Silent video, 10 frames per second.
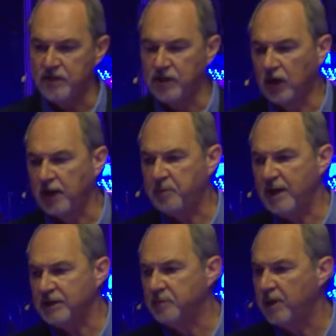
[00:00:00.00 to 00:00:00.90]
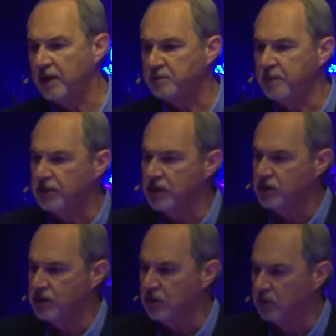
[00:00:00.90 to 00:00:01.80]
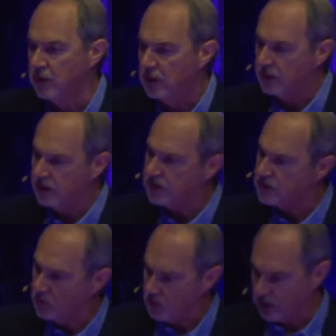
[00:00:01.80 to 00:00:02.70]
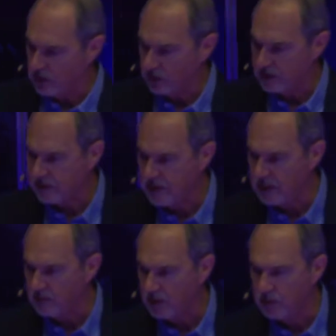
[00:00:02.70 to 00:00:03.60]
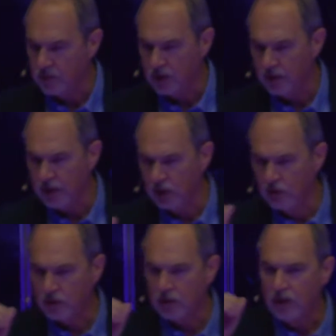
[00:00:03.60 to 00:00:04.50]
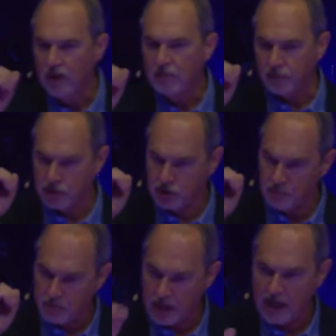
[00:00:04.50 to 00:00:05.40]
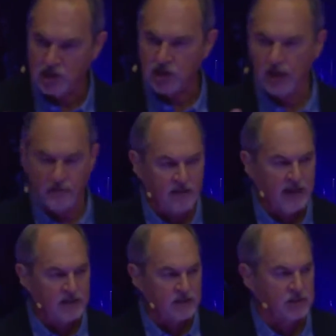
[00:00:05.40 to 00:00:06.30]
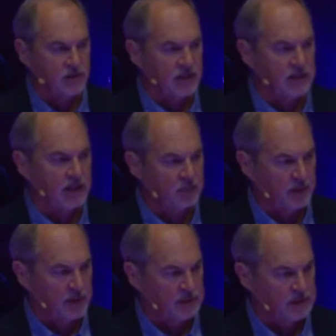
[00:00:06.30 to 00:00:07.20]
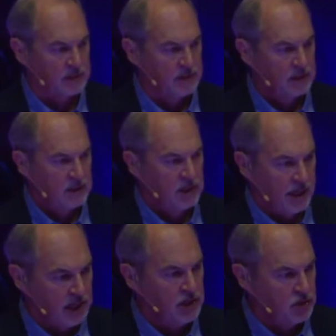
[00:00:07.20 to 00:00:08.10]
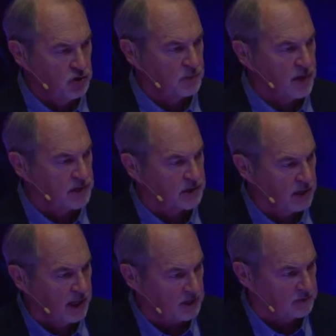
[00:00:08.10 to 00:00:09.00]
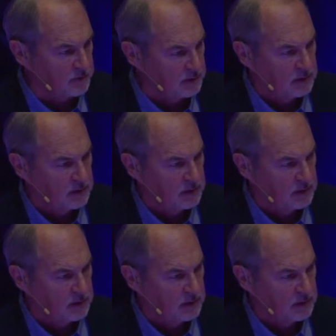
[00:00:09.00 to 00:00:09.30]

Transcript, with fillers: And you know, like Pastor Bernie's been teaching you, this is what we got to see. We, we got to look for supernatural events that's going to take place in your personal life.